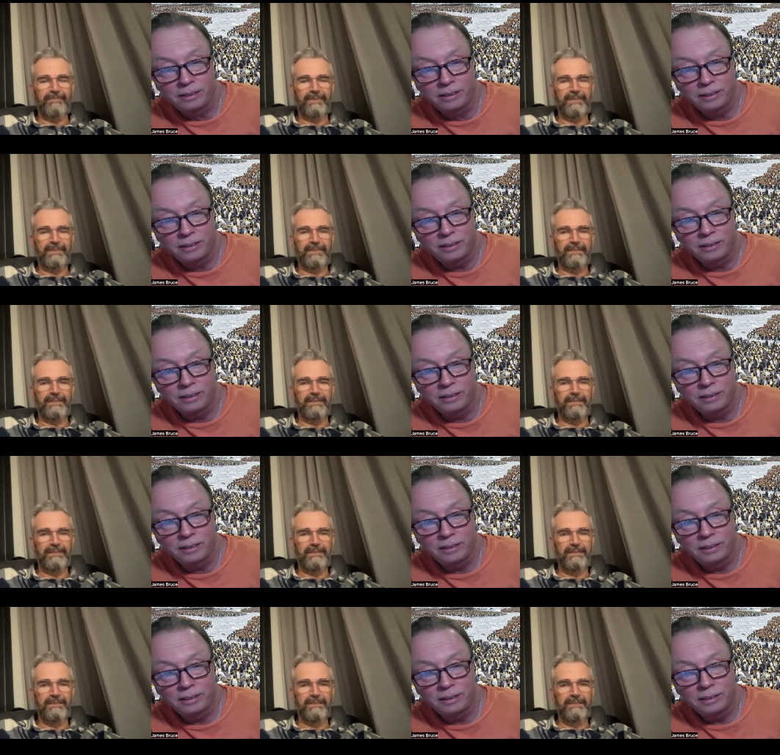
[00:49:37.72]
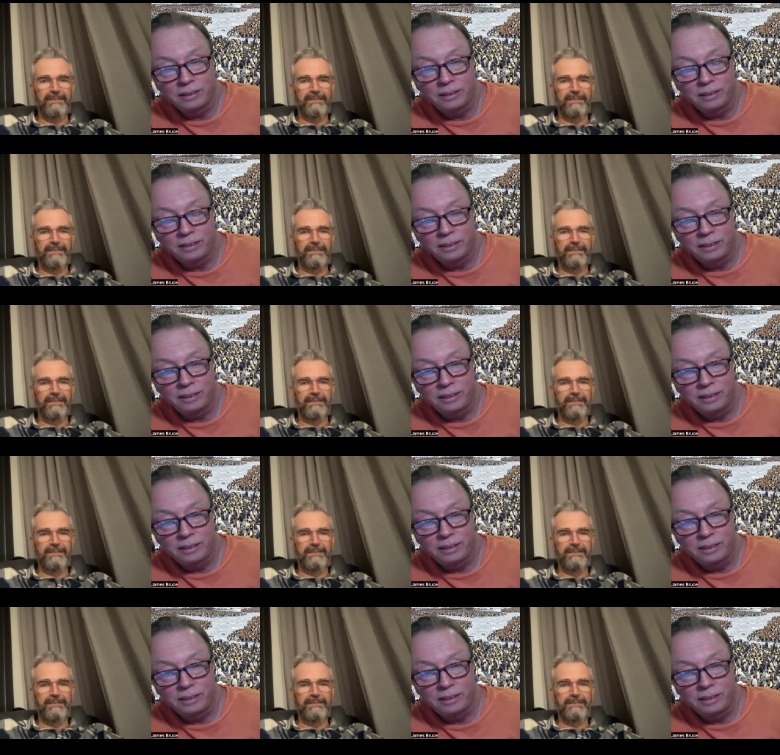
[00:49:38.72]

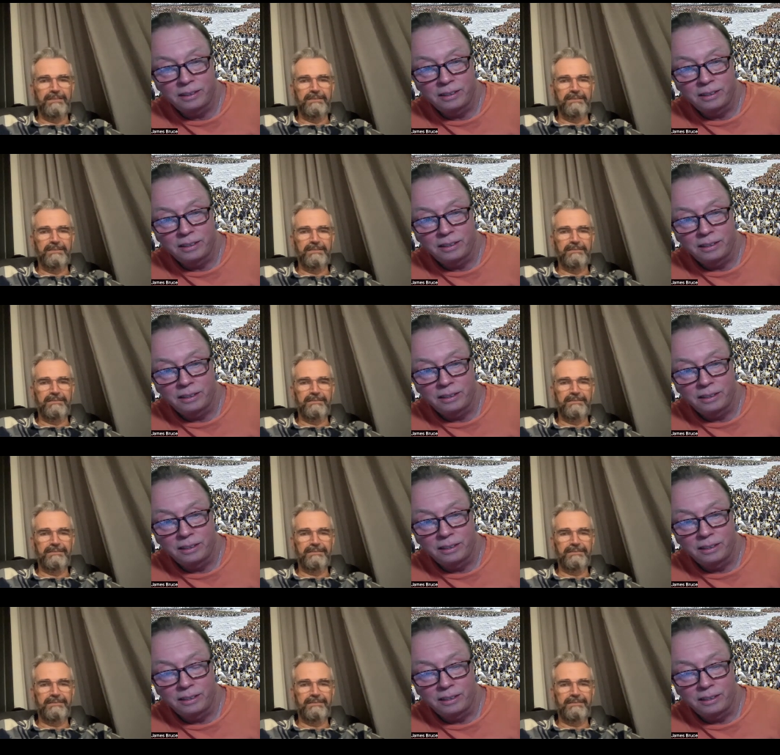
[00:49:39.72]
[no speech]